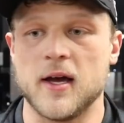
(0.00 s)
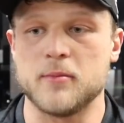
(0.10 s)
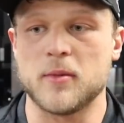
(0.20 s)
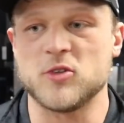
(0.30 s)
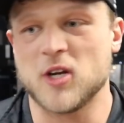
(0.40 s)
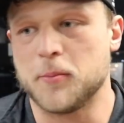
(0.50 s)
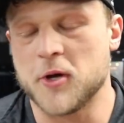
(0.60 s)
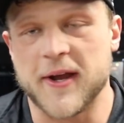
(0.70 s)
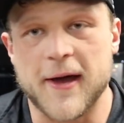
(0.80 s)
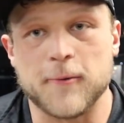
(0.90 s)
I'm going to try to
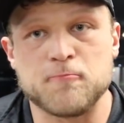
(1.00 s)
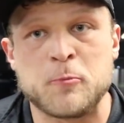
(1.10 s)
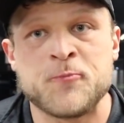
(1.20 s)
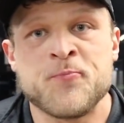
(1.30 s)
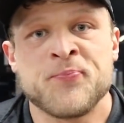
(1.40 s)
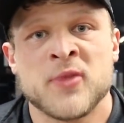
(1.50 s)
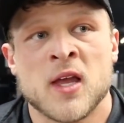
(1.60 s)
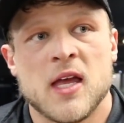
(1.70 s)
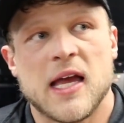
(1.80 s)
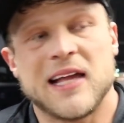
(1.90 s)
put out
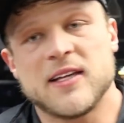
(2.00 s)
at